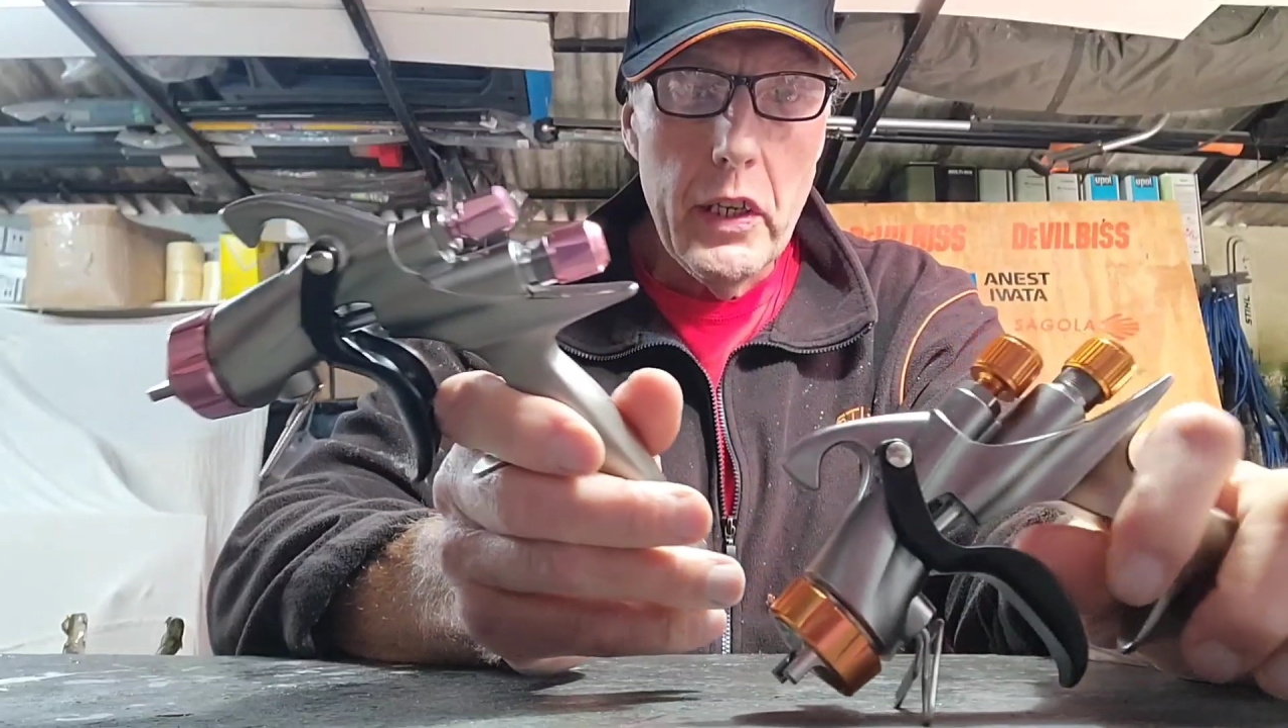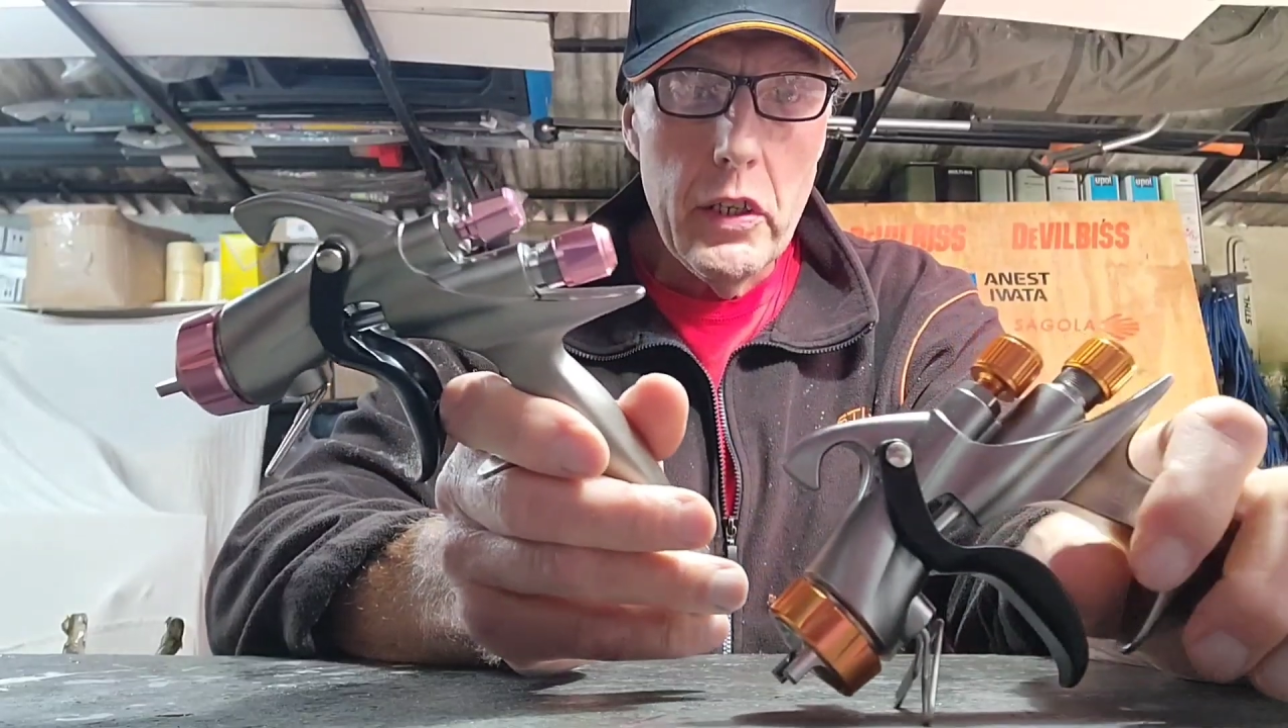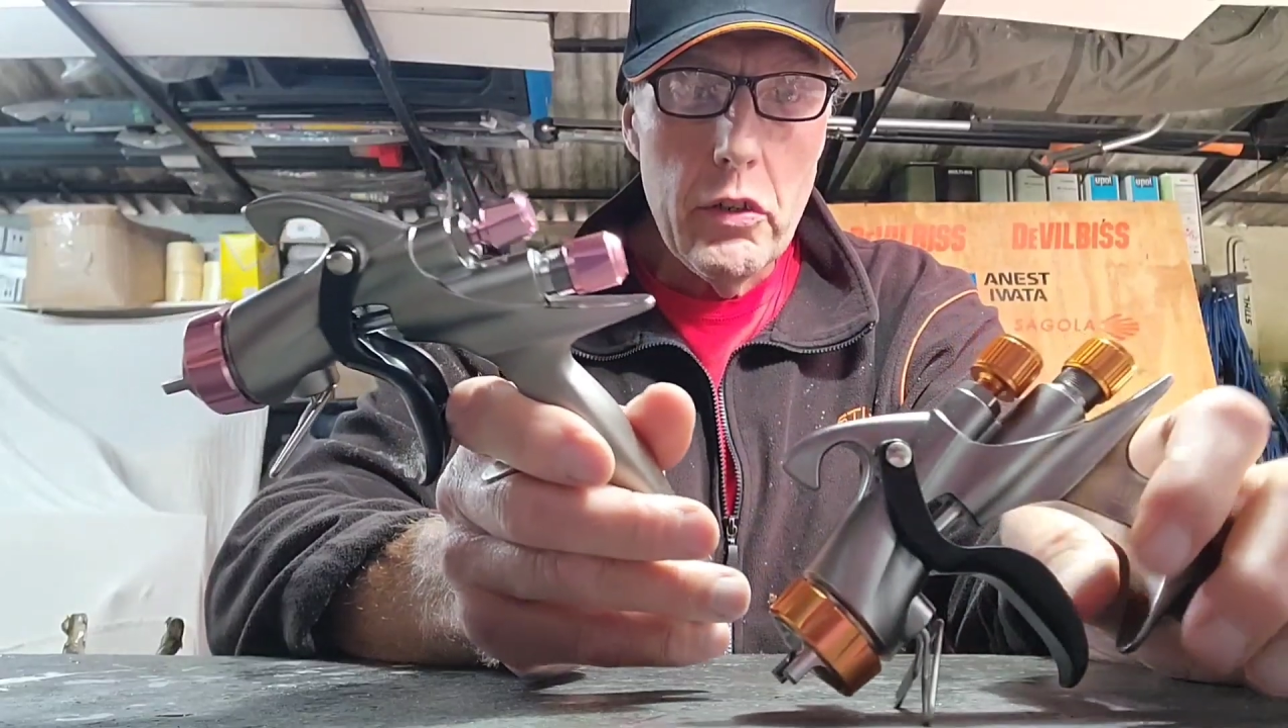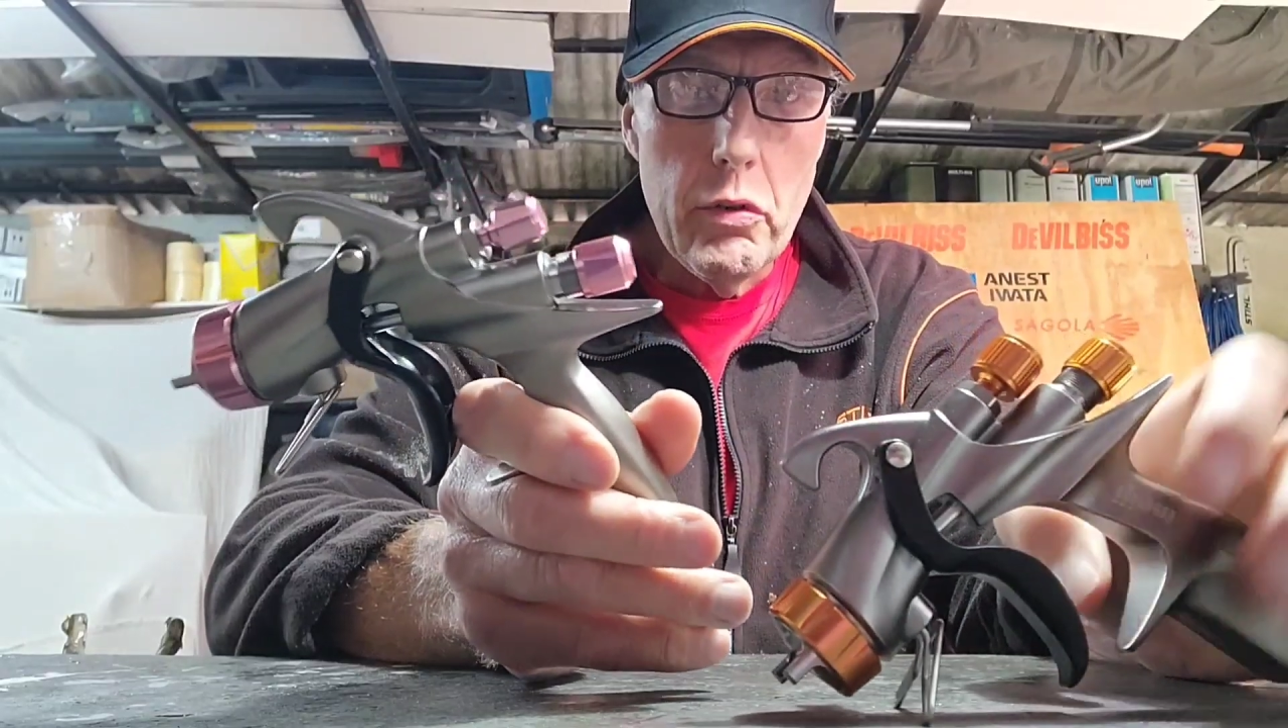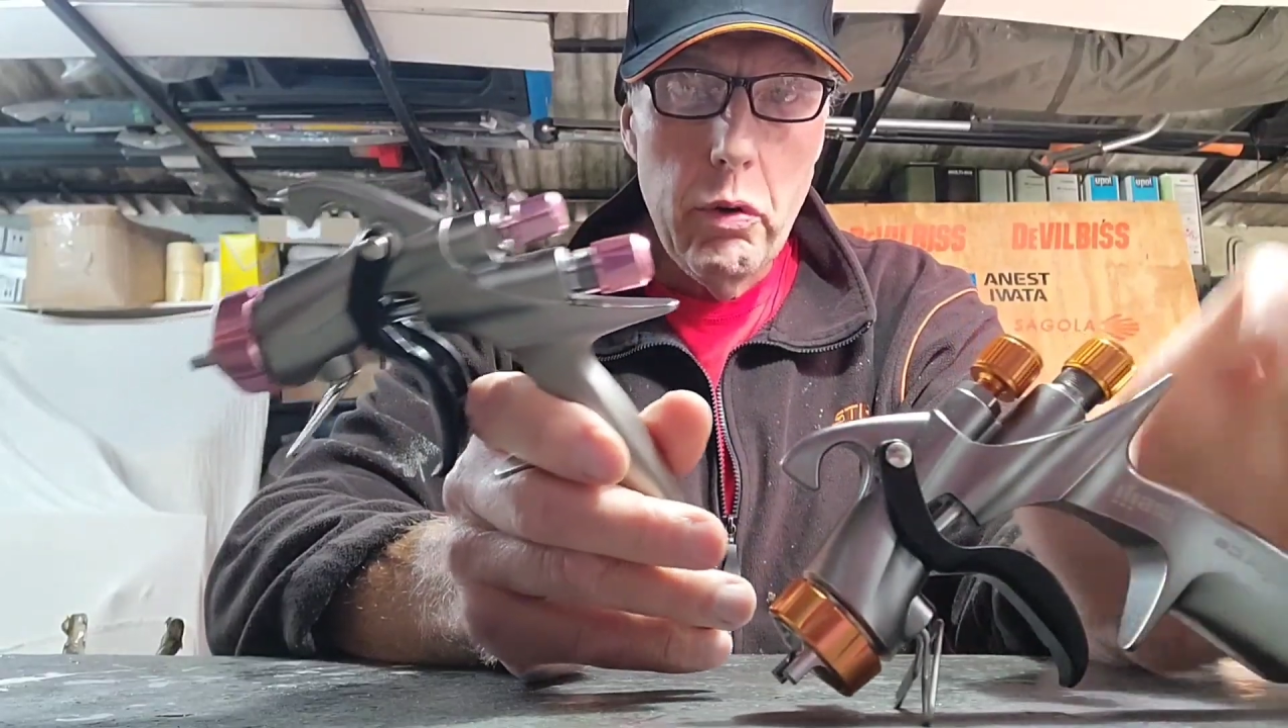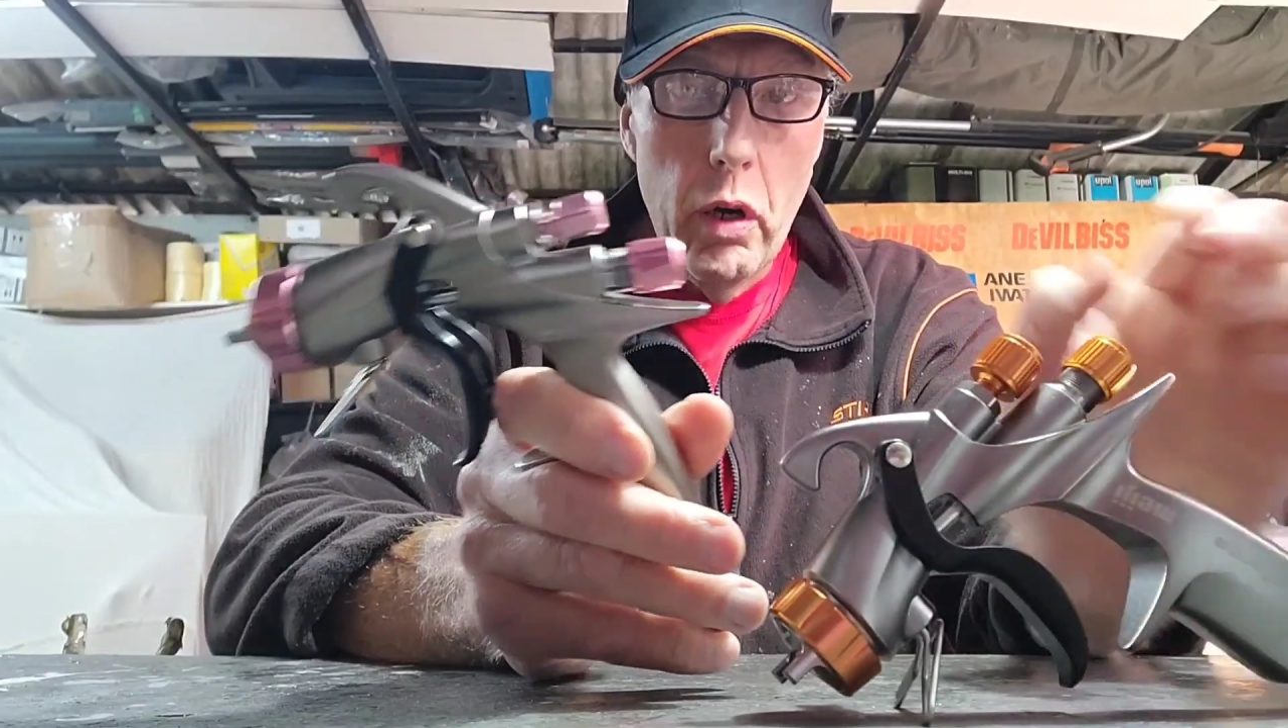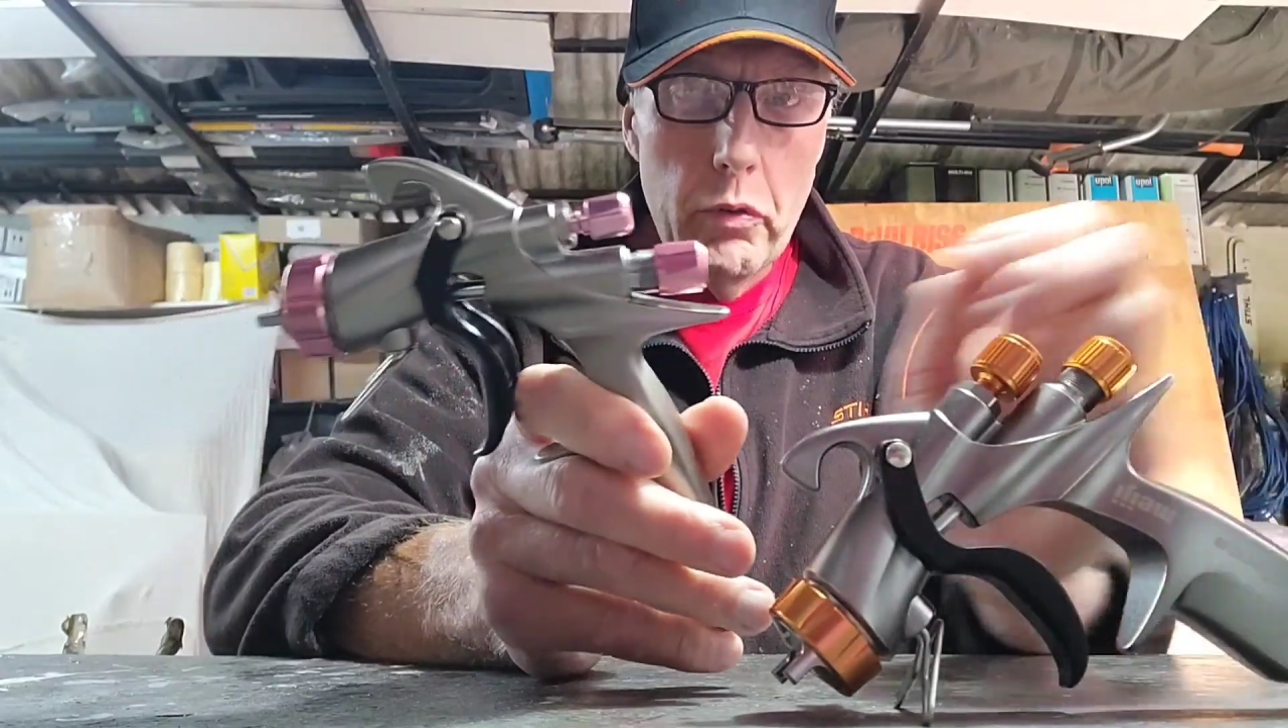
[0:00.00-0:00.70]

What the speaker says: control